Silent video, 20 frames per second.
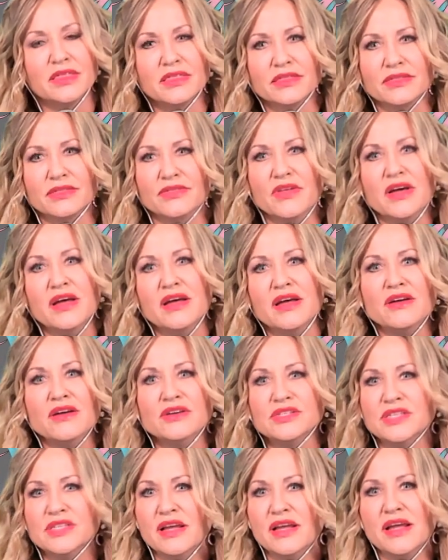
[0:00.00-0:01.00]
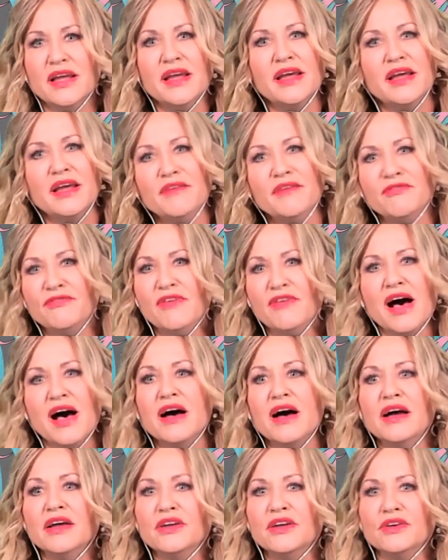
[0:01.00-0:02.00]
There's a
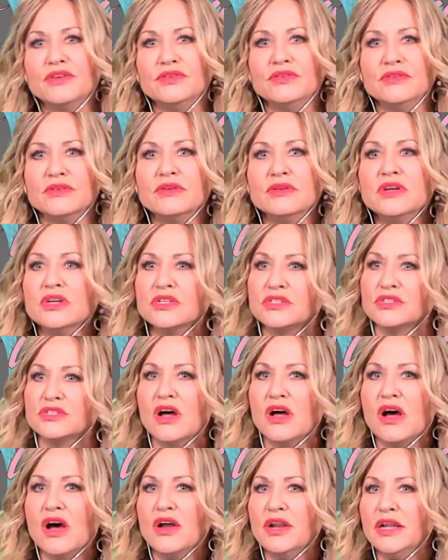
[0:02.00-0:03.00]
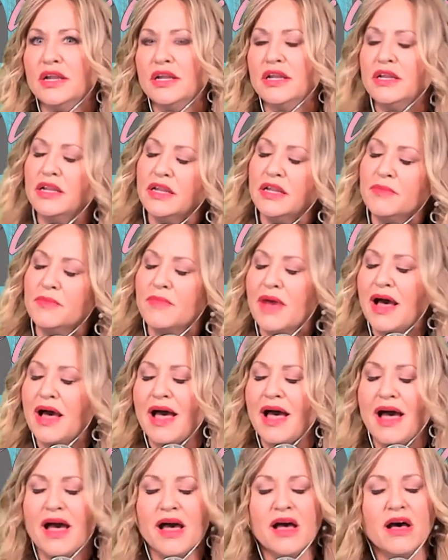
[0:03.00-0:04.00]
fire starting in
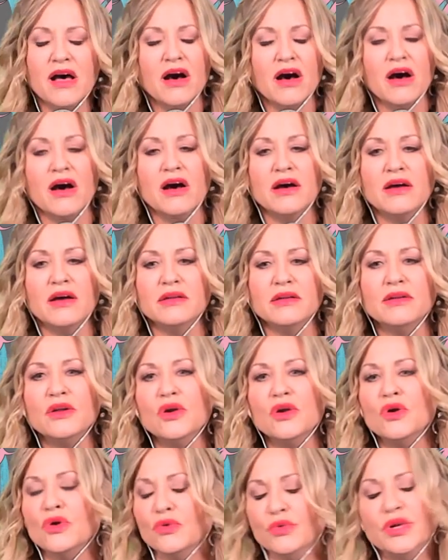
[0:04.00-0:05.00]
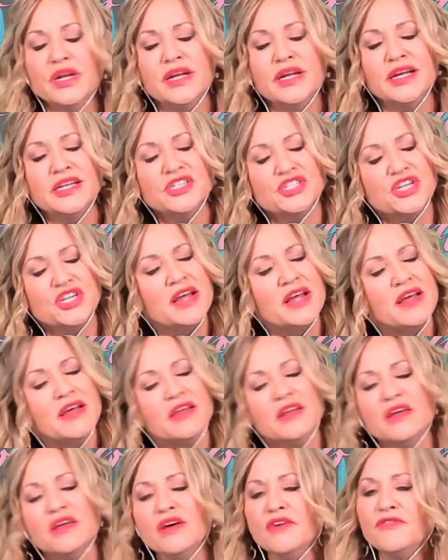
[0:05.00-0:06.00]
my heart,
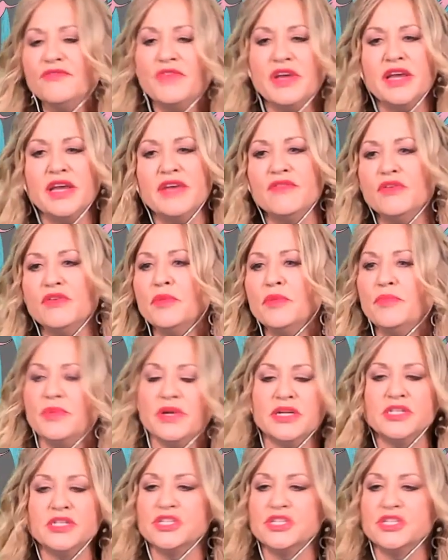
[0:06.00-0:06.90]
reaching a fever pitch,